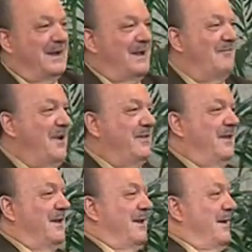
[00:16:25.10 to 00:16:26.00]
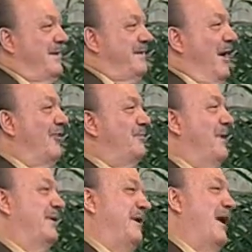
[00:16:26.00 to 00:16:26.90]
If he tells
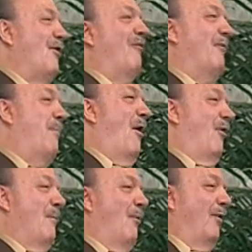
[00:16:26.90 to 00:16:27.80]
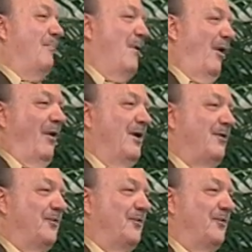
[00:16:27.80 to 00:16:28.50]
me to take over Baltimore and Maryland,